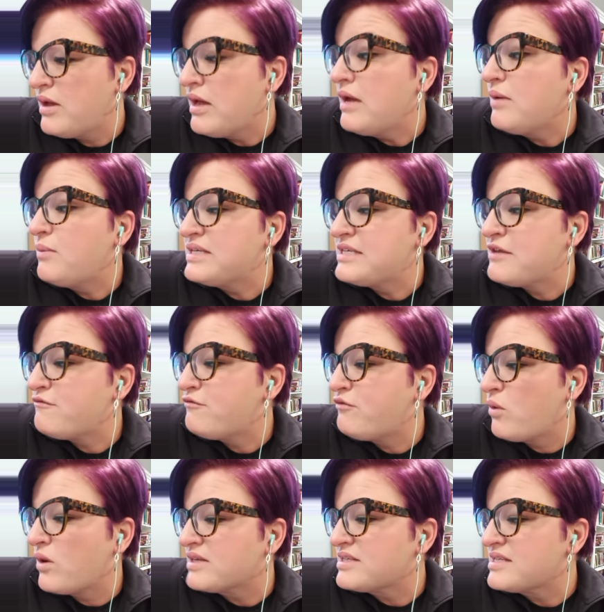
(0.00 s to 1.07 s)
was
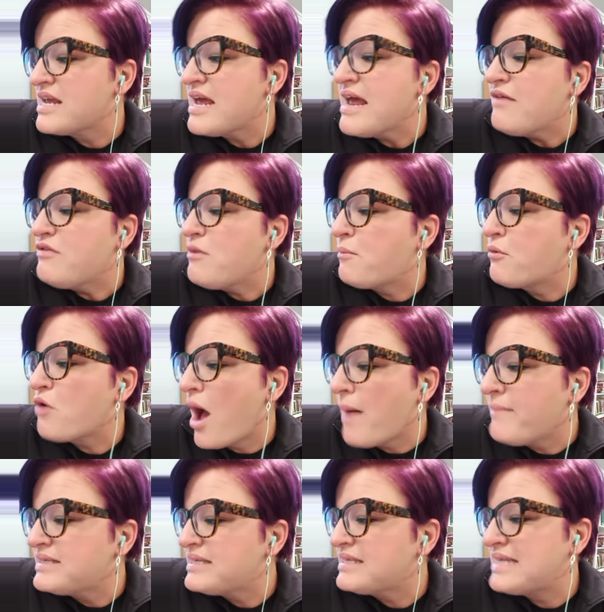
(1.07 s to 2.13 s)
enforced, the
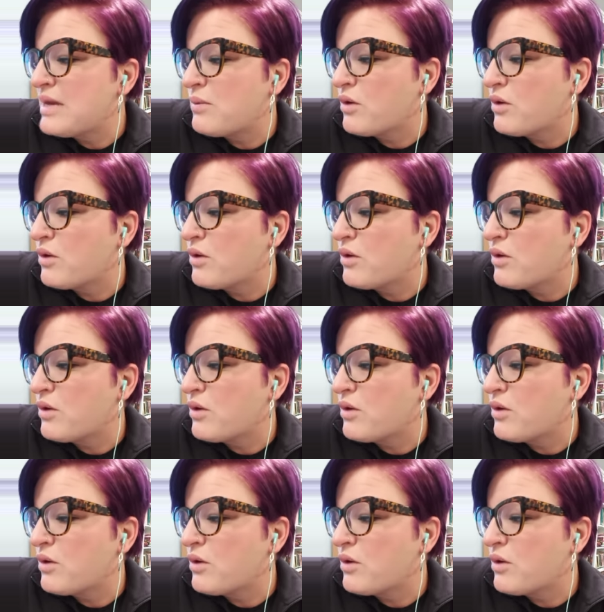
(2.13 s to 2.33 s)
promises that